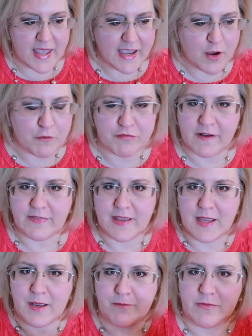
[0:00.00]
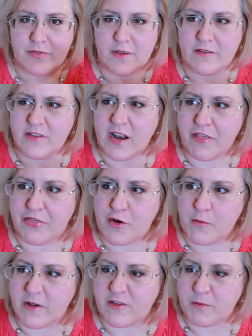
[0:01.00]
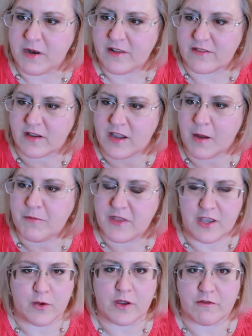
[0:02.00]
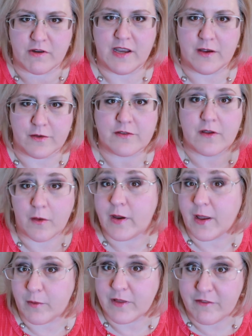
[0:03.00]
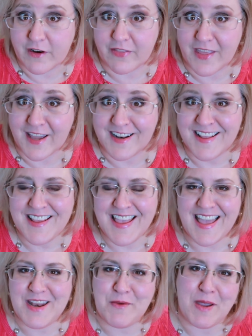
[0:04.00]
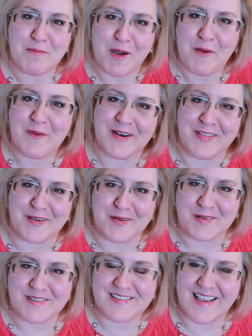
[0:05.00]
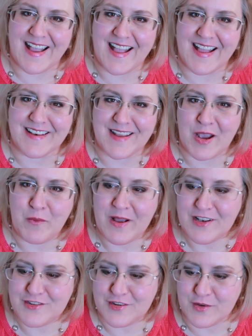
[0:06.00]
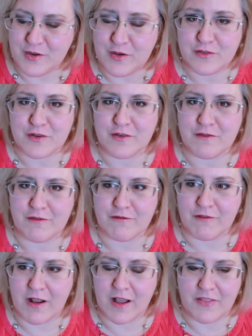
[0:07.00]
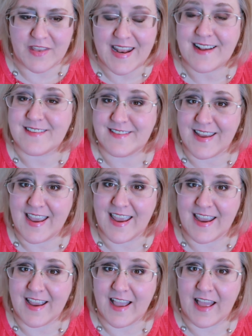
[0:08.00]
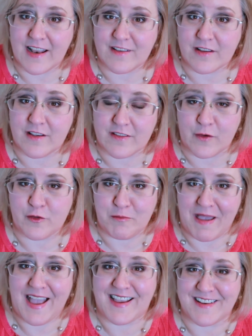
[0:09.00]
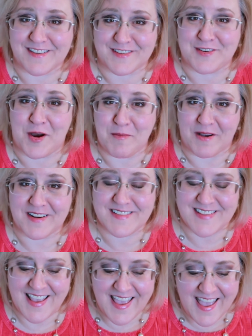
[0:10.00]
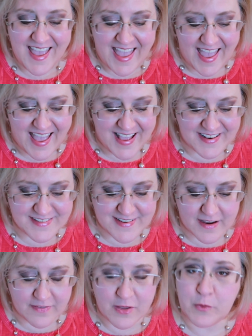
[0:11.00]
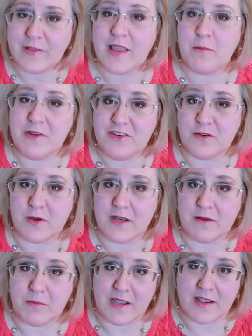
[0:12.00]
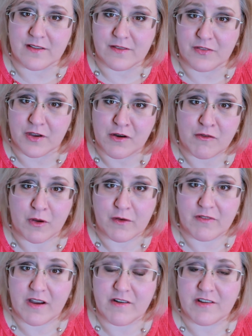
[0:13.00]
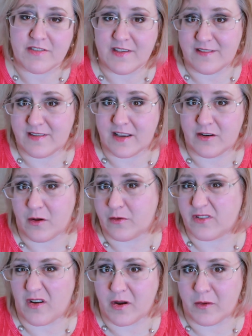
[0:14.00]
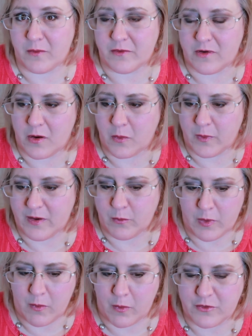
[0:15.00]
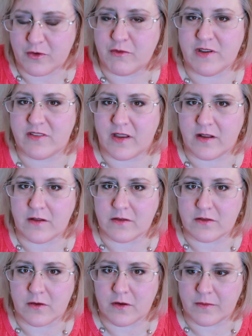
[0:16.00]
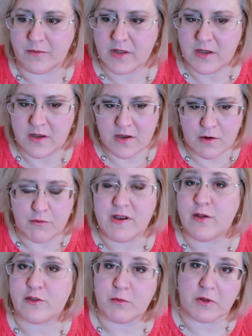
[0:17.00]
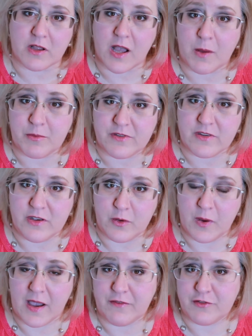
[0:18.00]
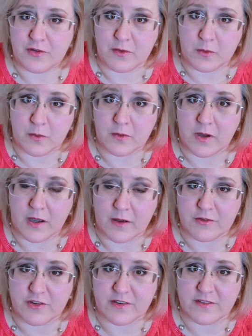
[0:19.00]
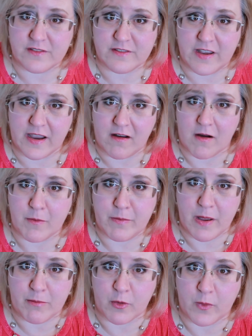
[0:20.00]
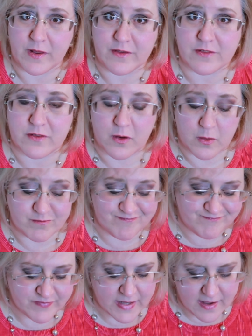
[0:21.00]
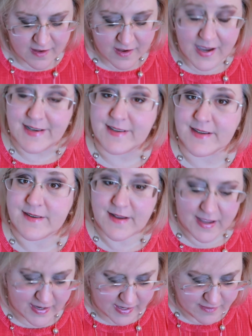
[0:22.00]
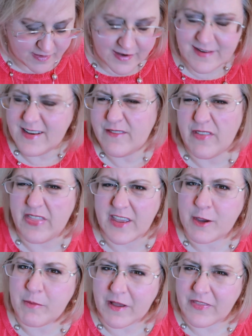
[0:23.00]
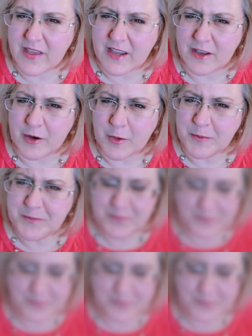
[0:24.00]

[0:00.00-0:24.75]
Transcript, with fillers: eco-friendly, it's not a thermos, but it's a cup that you can reuse. Okay, we'll leave it at that. Anyway, I bought one of those and I went to use it uh, the next day at, because I was back at Starbucks, and uh, they wouldn't let me do it because of the coronavirus. They said, no, sorry, no, we, we won't do recycled or reusable cups. You have to uh, just take our paper ones. So I did. And I, I didn't even think about that, you know?